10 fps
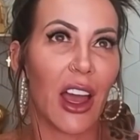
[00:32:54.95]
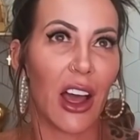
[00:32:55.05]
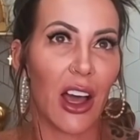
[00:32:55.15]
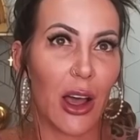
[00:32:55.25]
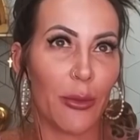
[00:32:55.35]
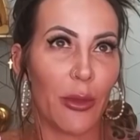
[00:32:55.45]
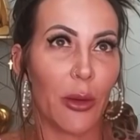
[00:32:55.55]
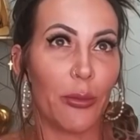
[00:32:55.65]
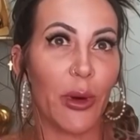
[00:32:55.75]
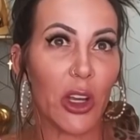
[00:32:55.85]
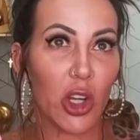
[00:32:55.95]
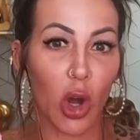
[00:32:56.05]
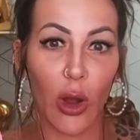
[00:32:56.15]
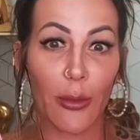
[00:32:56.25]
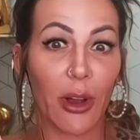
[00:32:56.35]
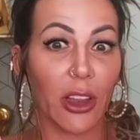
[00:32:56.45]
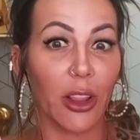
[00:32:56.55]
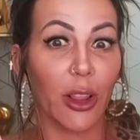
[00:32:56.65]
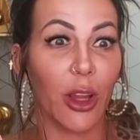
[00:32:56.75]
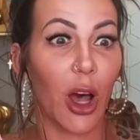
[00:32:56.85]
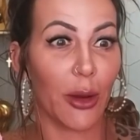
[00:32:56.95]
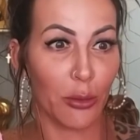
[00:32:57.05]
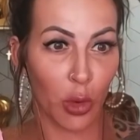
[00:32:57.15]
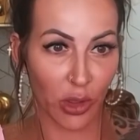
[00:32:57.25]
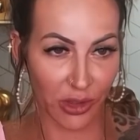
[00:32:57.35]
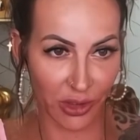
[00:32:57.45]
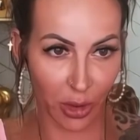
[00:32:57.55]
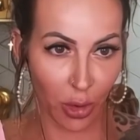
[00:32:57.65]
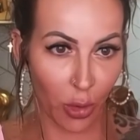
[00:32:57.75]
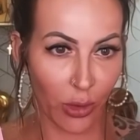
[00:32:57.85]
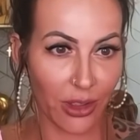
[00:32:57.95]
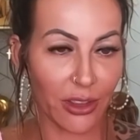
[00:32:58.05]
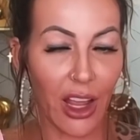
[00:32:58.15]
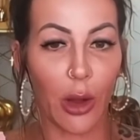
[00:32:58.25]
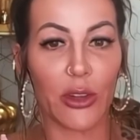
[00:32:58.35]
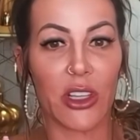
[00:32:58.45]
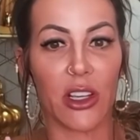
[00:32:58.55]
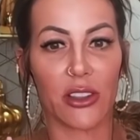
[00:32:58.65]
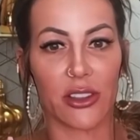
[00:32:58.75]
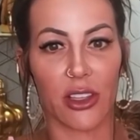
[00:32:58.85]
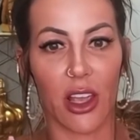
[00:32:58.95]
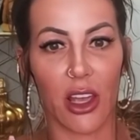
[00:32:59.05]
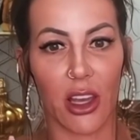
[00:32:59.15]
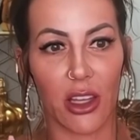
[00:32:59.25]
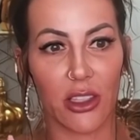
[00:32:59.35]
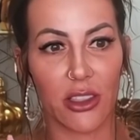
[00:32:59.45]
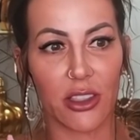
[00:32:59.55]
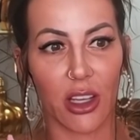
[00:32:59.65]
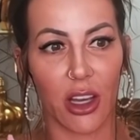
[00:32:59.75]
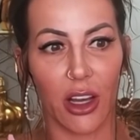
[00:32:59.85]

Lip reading: But no, I'm a lot more so nowadays. And